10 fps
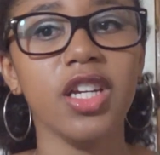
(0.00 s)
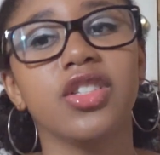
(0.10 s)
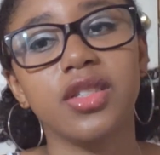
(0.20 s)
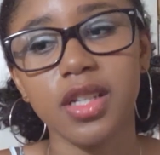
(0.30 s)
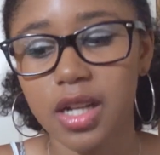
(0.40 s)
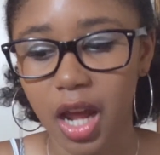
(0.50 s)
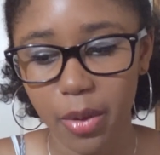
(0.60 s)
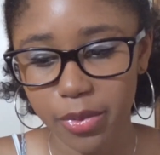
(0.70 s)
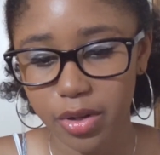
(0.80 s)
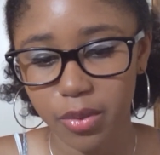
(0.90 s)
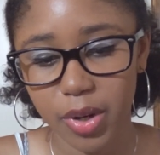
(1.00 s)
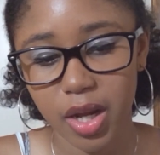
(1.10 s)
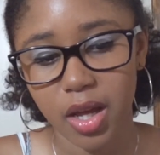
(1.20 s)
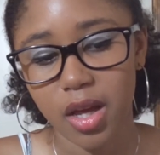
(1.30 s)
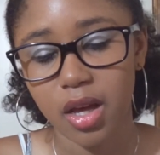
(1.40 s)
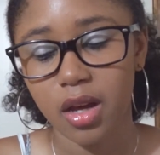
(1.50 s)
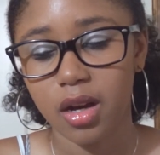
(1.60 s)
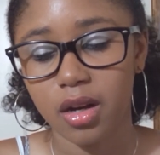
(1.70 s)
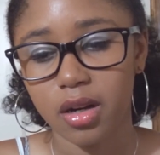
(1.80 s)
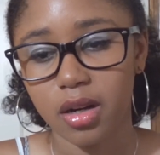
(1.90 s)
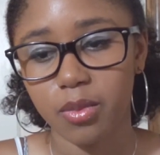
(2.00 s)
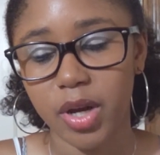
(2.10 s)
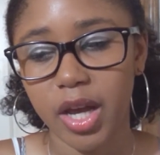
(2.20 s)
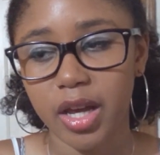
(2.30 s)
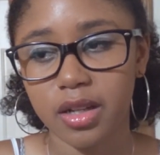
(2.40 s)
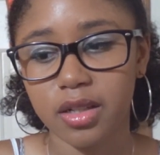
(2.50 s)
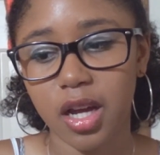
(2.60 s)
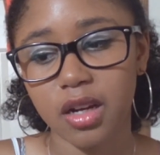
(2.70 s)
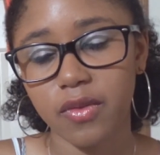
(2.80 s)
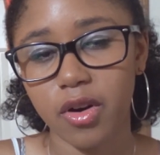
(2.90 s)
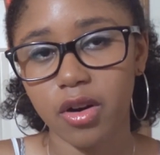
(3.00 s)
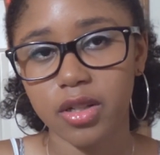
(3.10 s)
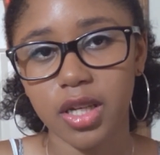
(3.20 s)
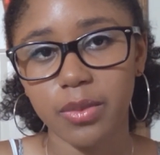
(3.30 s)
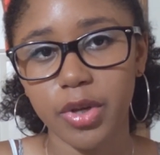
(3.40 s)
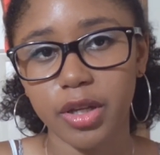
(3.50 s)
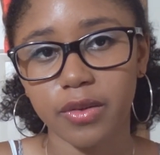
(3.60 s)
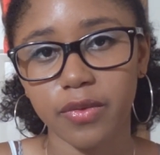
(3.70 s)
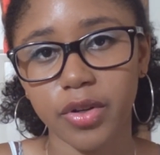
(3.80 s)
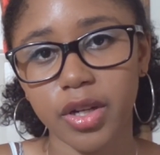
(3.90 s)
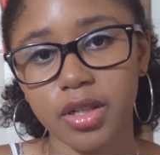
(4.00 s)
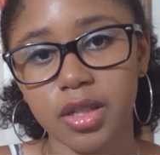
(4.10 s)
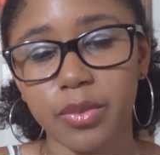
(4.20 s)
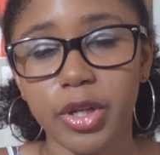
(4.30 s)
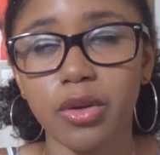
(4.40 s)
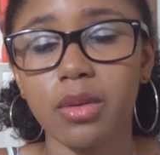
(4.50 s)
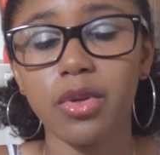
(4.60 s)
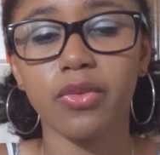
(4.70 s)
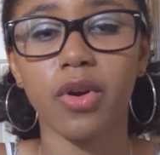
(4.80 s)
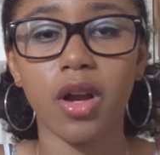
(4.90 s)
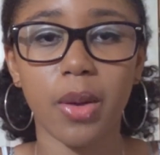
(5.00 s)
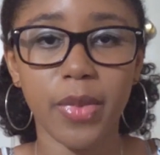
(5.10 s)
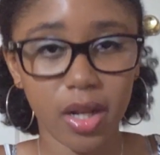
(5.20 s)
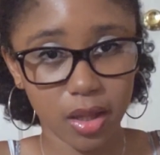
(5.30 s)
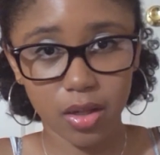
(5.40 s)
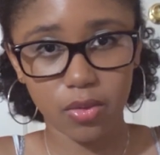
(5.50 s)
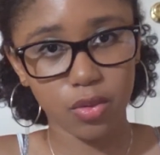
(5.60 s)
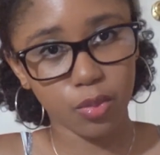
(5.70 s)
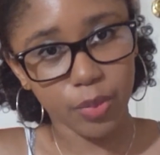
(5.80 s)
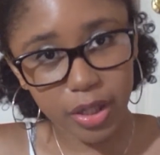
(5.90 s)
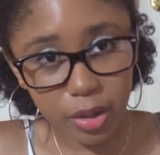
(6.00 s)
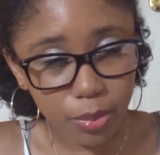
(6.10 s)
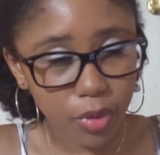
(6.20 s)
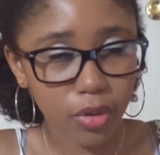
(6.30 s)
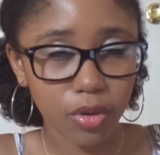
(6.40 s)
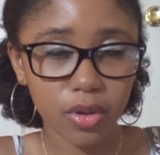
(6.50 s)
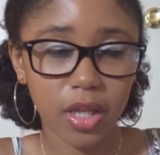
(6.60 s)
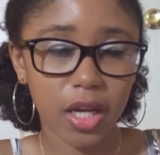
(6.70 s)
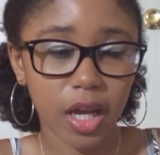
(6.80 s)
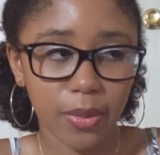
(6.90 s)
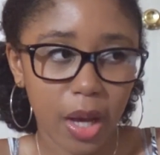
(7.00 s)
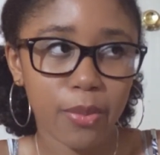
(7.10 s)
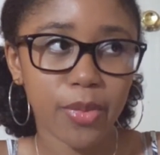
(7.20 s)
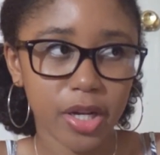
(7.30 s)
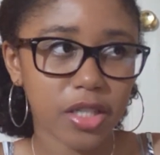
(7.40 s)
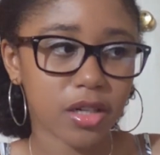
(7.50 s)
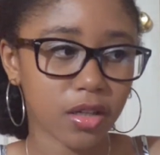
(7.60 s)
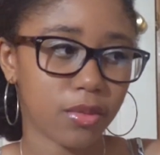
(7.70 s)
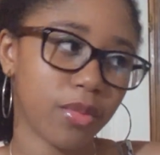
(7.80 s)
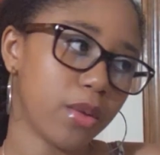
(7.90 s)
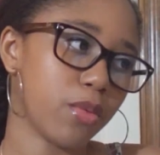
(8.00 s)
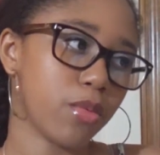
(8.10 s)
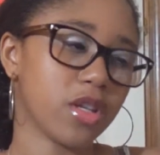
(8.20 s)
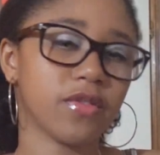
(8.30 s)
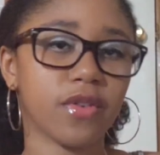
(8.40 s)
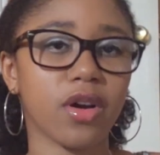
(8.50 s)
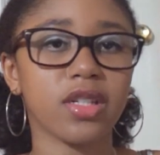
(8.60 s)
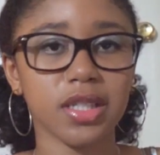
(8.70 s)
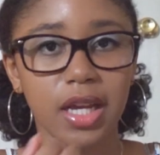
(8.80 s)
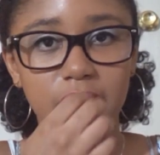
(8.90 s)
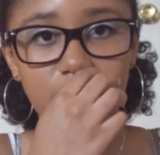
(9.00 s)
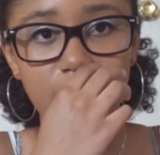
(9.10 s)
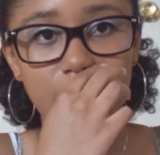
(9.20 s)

it just didn't happen that way. Um, I had kind of a hard time making friends. I mean, don't get me wrong, I met a lot of cool people. Like, I, I met a ton of people. But as far as like